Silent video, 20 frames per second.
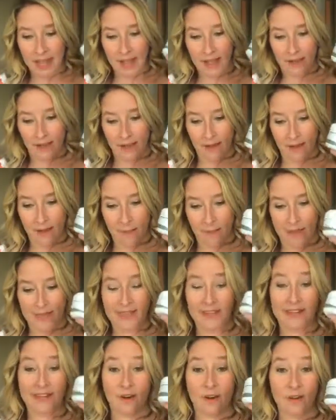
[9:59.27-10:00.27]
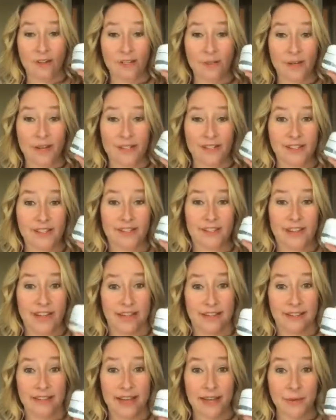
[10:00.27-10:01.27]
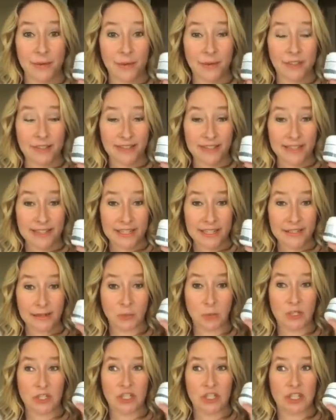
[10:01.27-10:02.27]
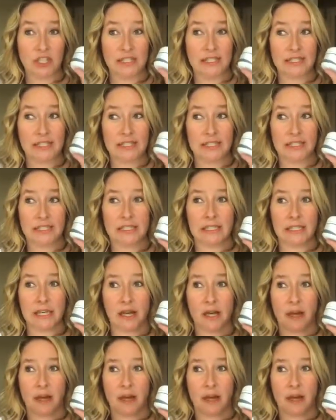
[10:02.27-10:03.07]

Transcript: And then it also has our Nangai oil in it, which is